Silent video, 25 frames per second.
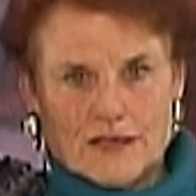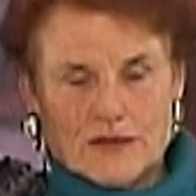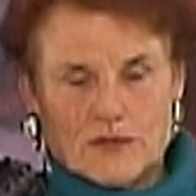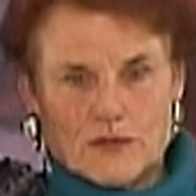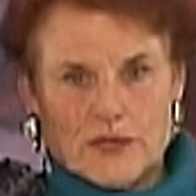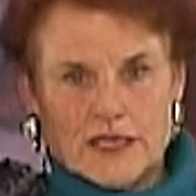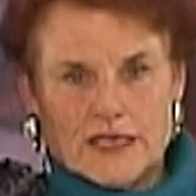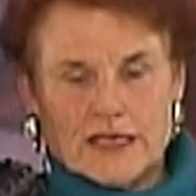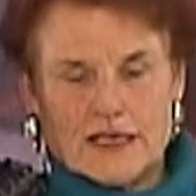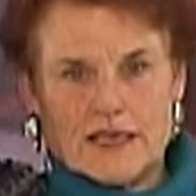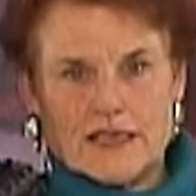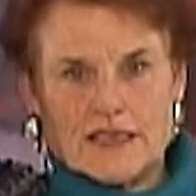
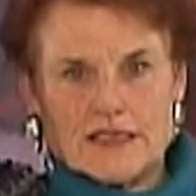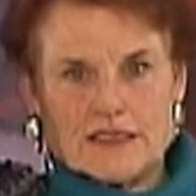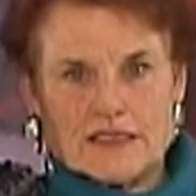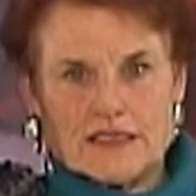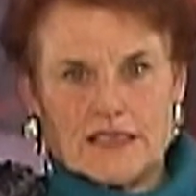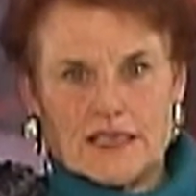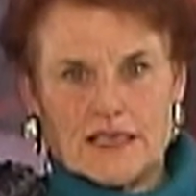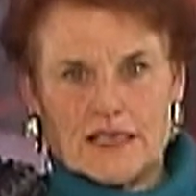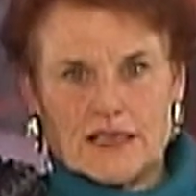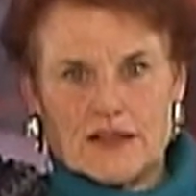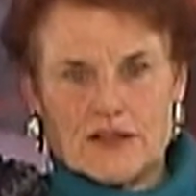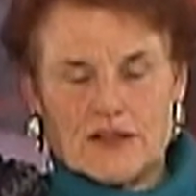because
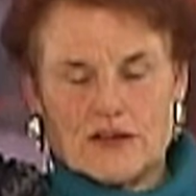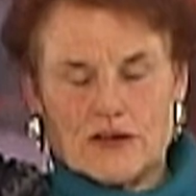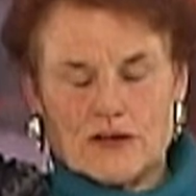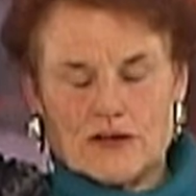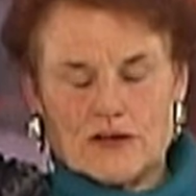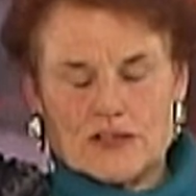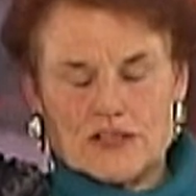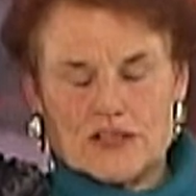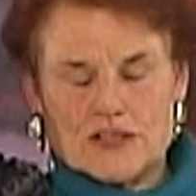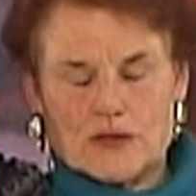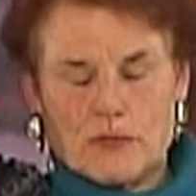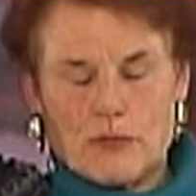there
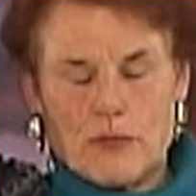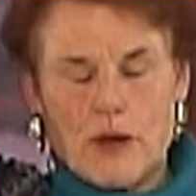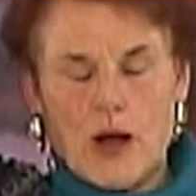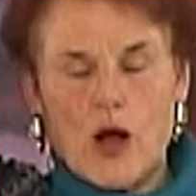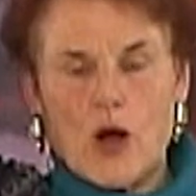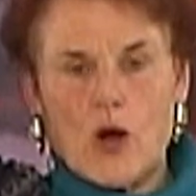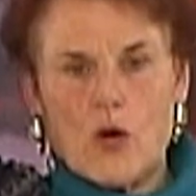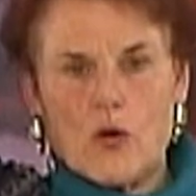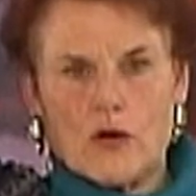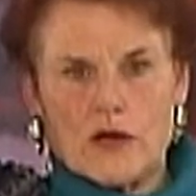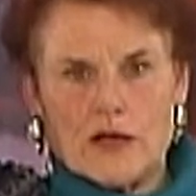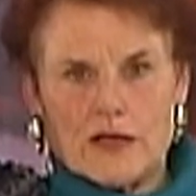is a
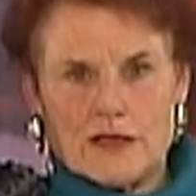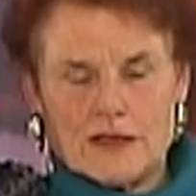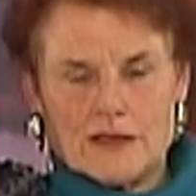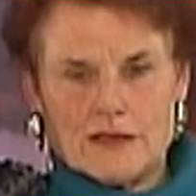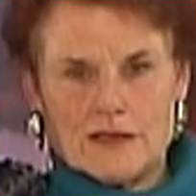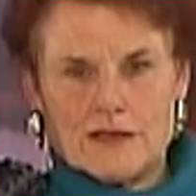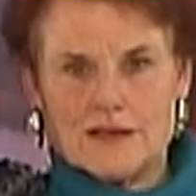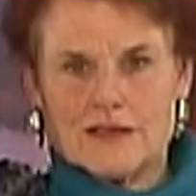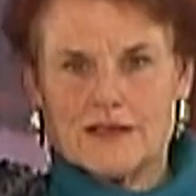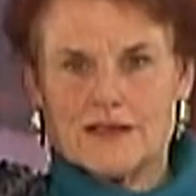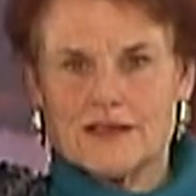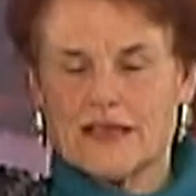phowa
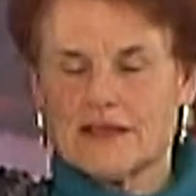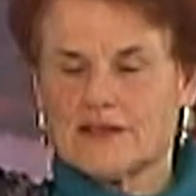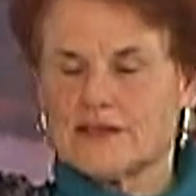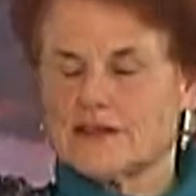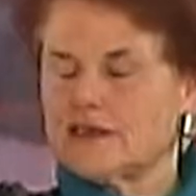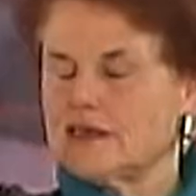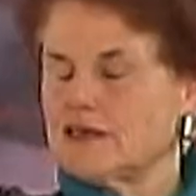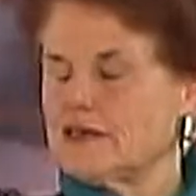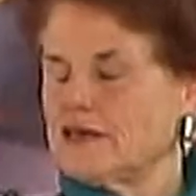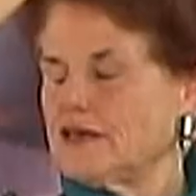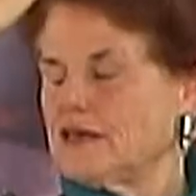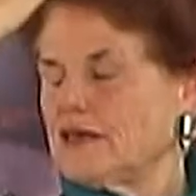that
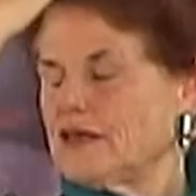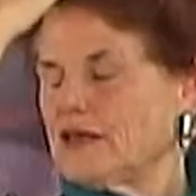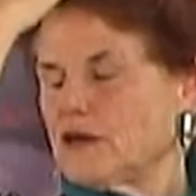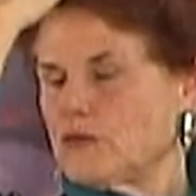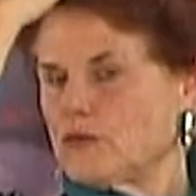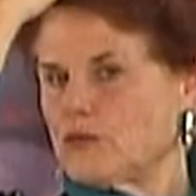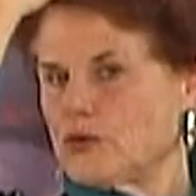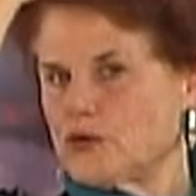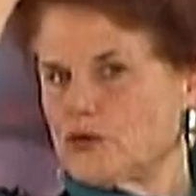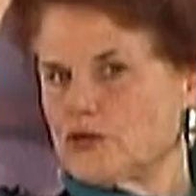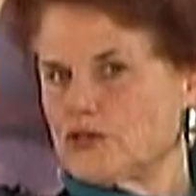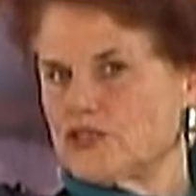the
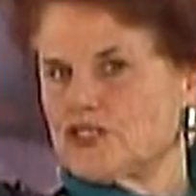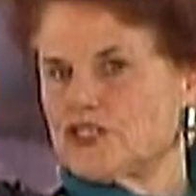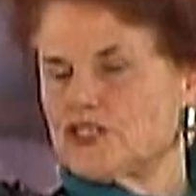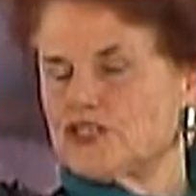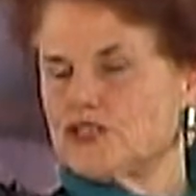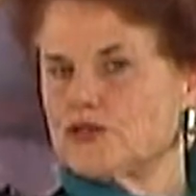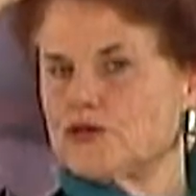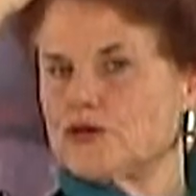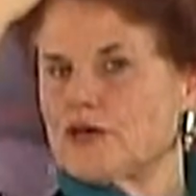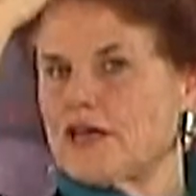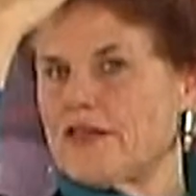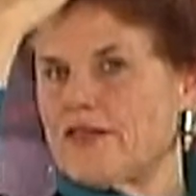buddhists
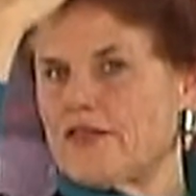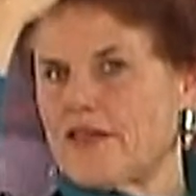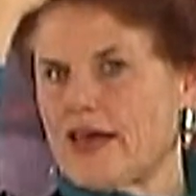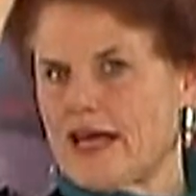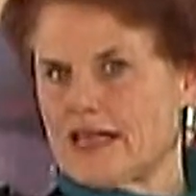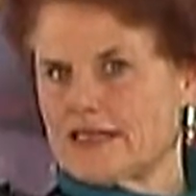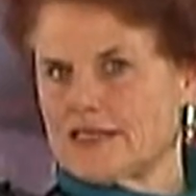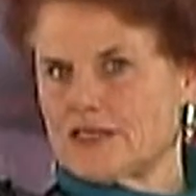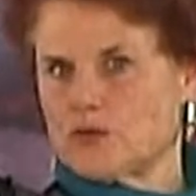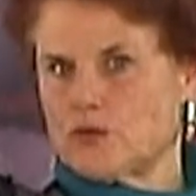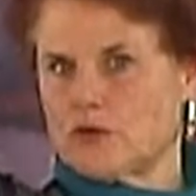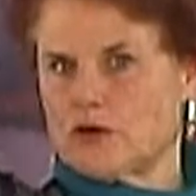do and
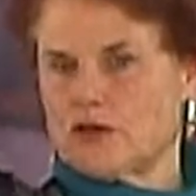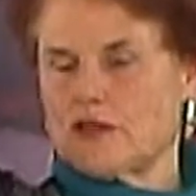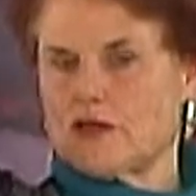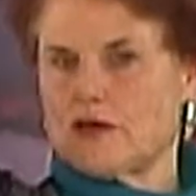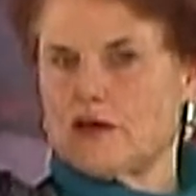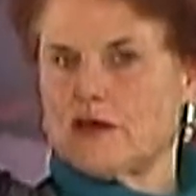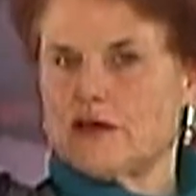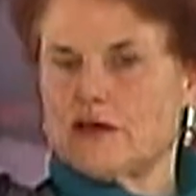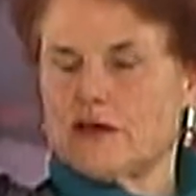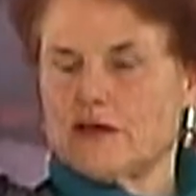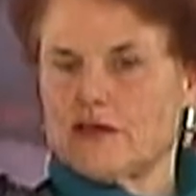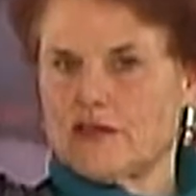that's where
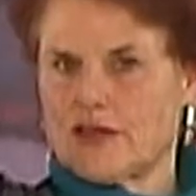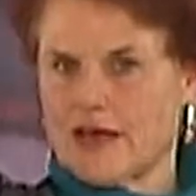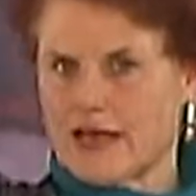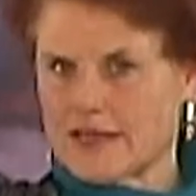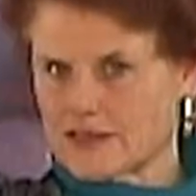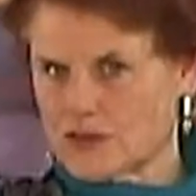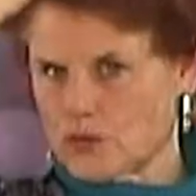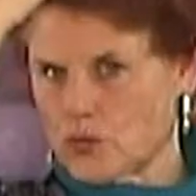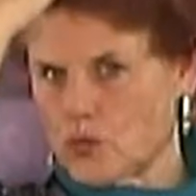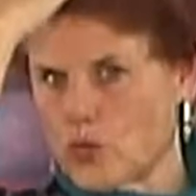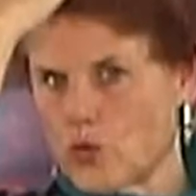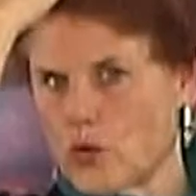the
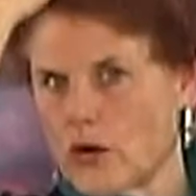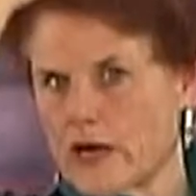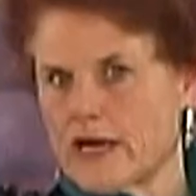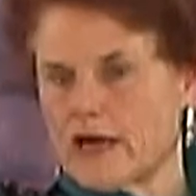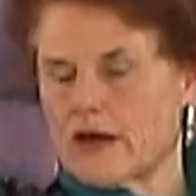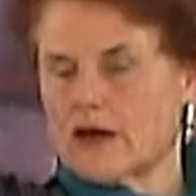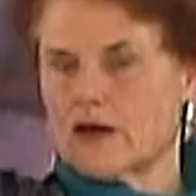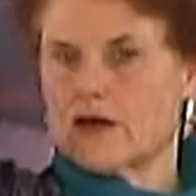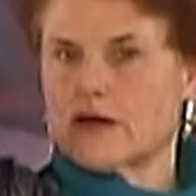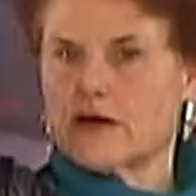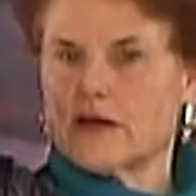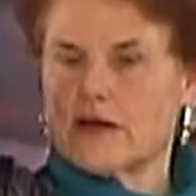that's
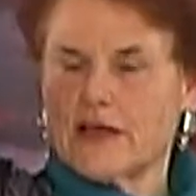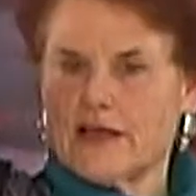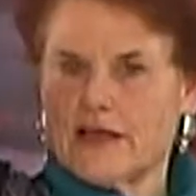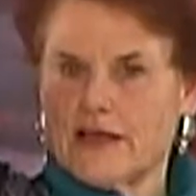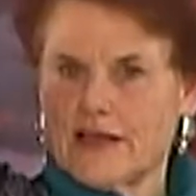where